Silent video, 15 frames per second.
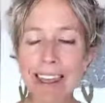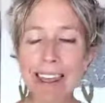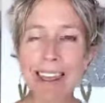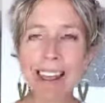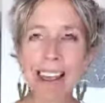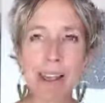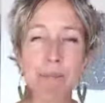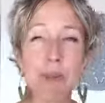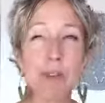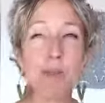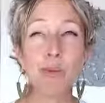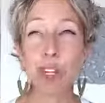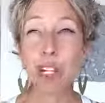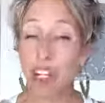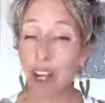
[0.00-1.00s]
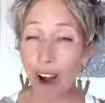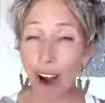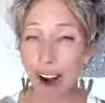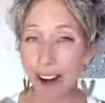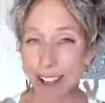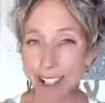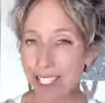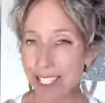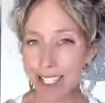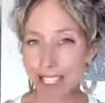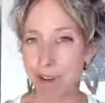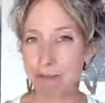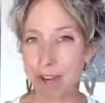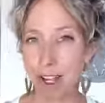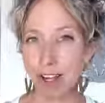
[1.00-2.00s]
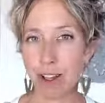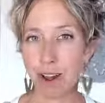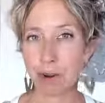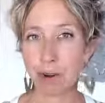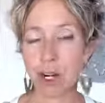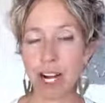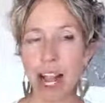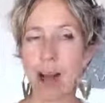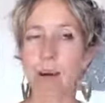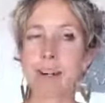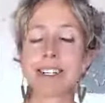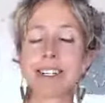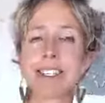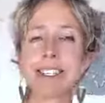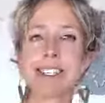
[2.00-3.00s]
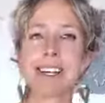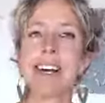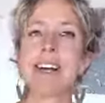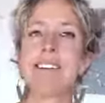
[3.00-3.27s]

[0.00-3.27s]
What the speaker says: it can be really hard to set regular work hours.